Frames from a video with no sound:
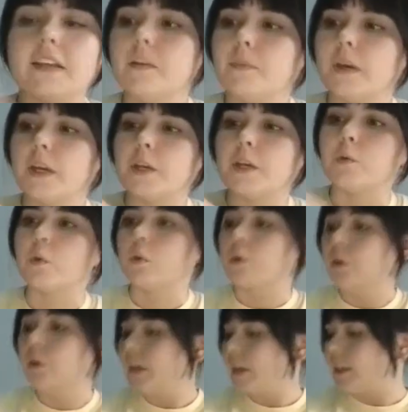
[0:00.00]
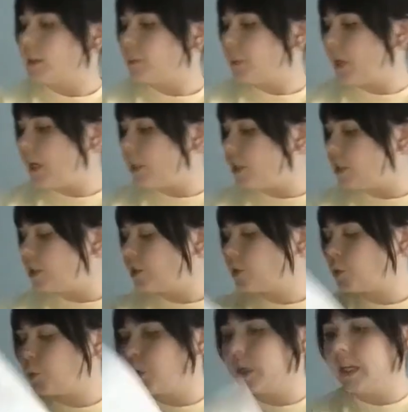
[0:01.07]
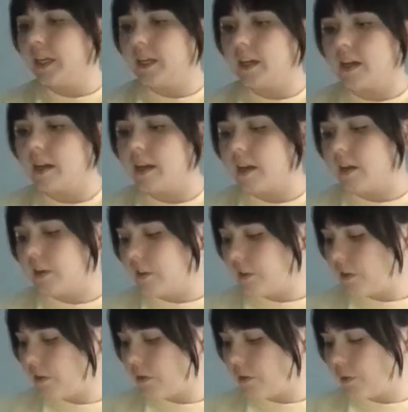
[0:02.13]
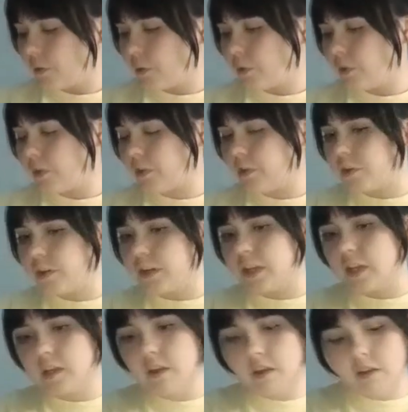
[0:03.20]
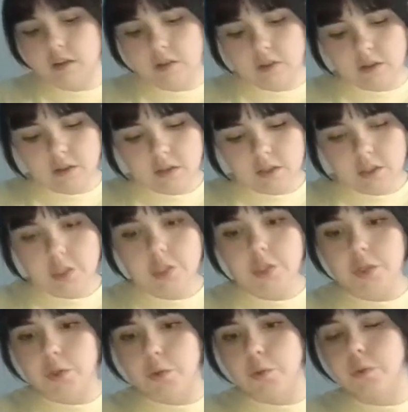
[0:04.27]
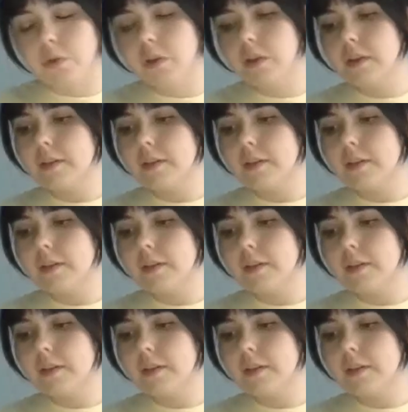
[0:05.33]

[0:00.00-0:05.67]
in the manual, and it's pages 29 through 32,